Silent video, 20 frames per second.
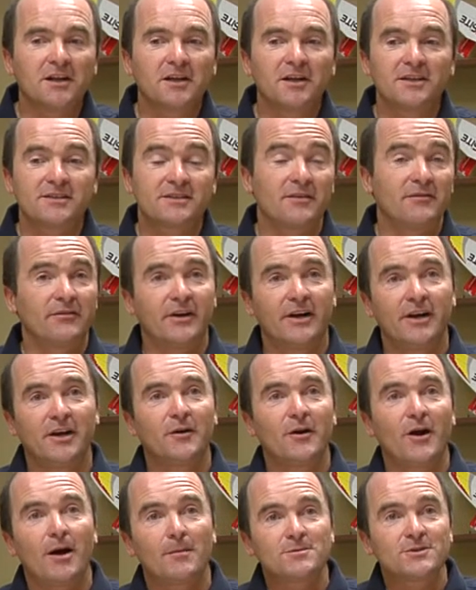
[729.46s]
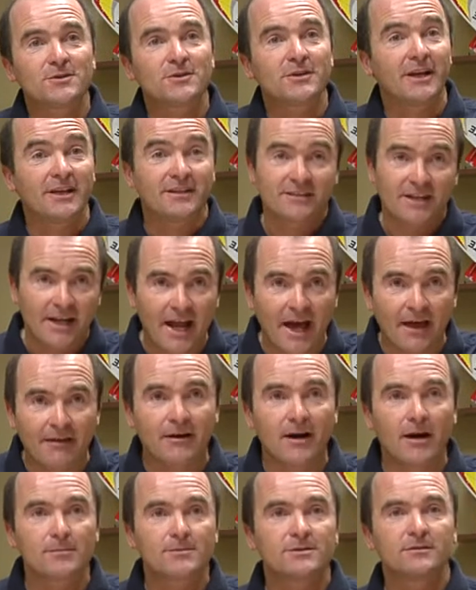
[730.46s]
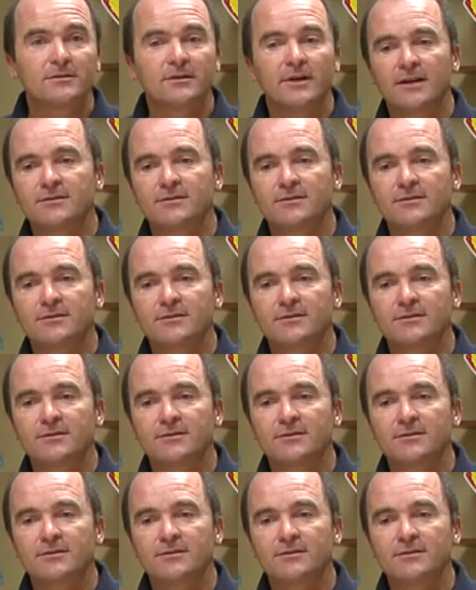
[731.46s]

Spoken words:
is a very good option. It's another option,